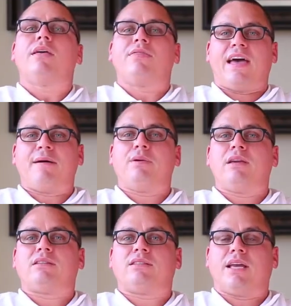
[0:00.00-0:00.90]
That
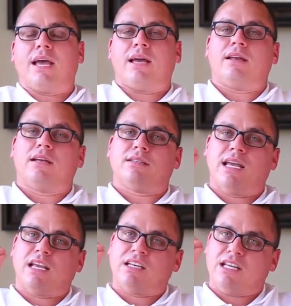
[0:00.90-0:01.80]
being said,
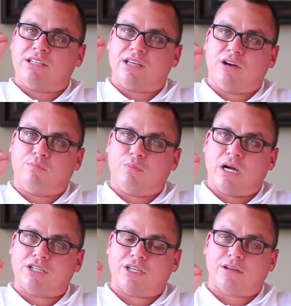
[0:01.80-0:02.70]
take a detailed
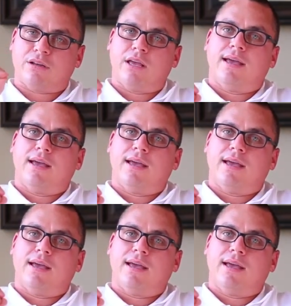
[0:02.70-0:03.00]
budget